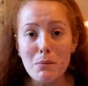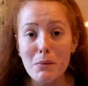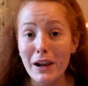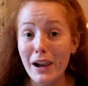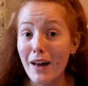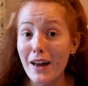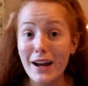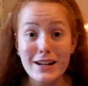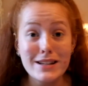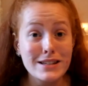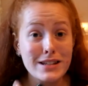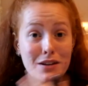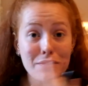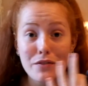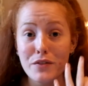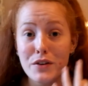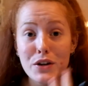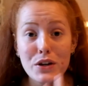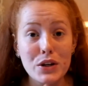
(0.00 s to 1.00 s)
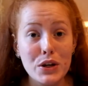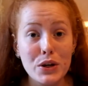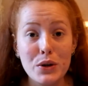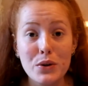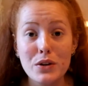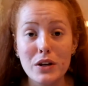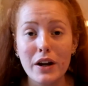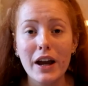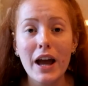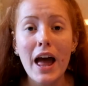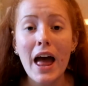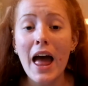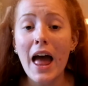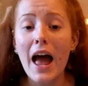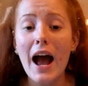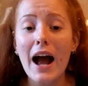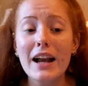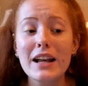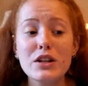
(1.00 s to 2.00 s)
but like a different nude, like,
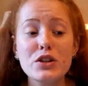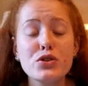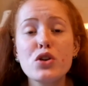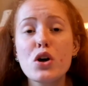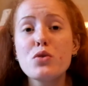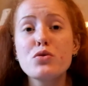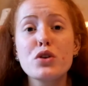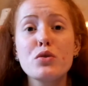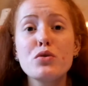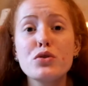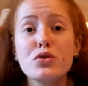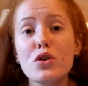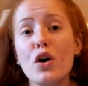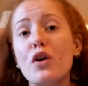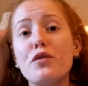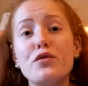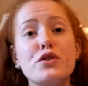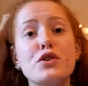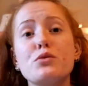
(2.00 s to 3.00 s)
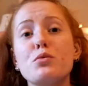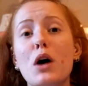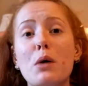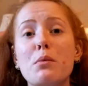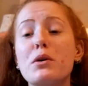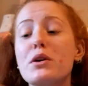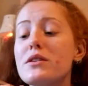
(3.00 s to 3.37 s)
and it's so soft as well,